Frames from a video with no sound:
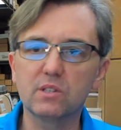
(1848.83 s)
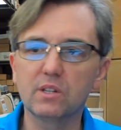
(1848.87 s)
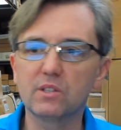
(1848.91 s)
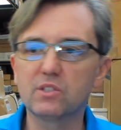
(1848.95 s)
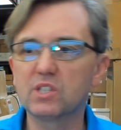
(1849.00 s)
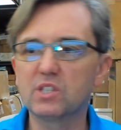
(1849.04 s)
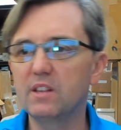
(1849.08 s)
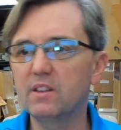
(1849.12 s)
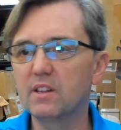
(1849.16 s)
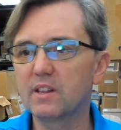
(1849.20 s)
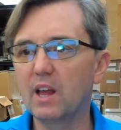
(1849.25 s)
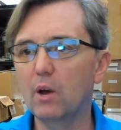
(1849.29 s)
let's
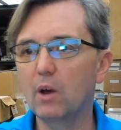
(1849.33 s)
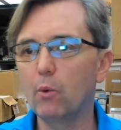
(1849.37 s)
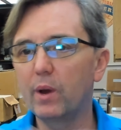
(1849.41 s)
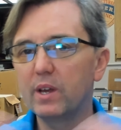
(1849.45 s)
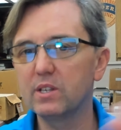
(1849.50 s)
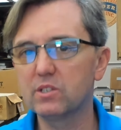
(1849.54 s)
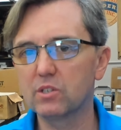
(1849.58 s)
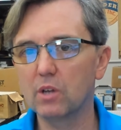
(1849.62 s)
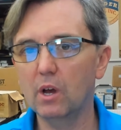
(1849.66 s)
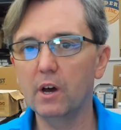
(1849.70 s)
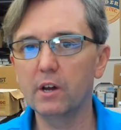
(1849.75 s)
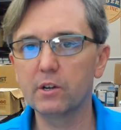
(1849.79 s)
say that that
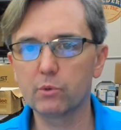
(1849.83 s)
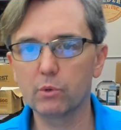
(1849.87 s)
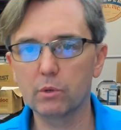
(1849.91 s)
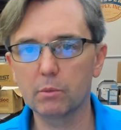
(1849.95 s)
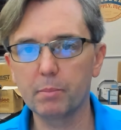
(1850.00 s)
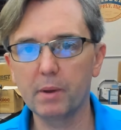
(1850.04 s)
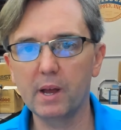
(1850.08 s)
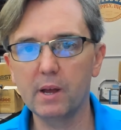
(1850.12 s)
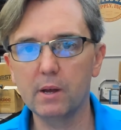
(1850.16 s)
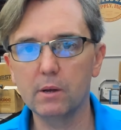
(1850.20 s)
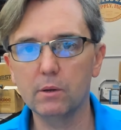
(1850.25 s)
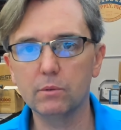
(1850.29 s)
weighs 100
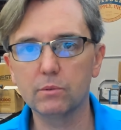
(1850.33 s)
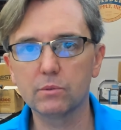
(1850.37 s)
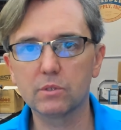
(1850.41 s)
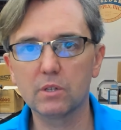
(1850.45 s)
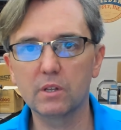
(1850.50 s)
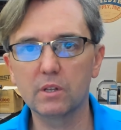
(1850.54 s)
pounds,